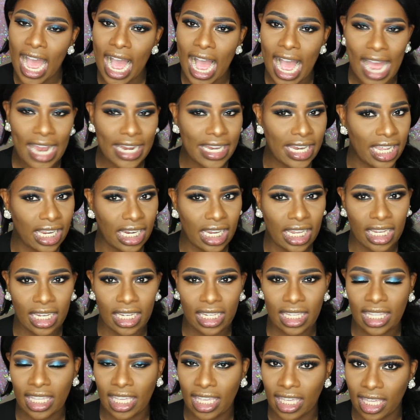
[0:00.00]
I
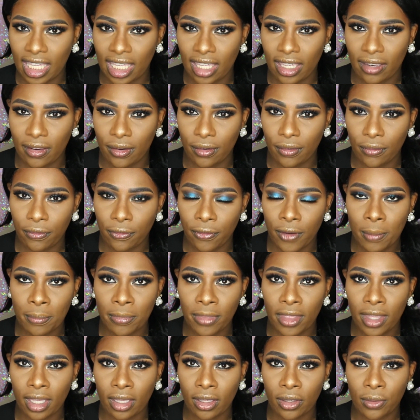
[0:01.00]
didn't get
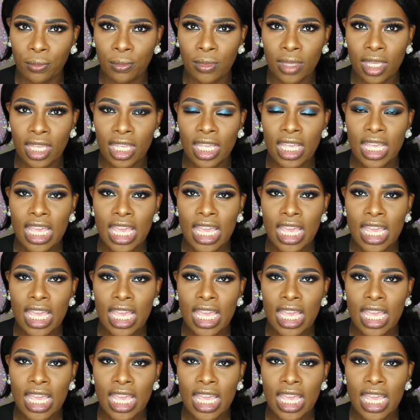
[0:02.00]
from them.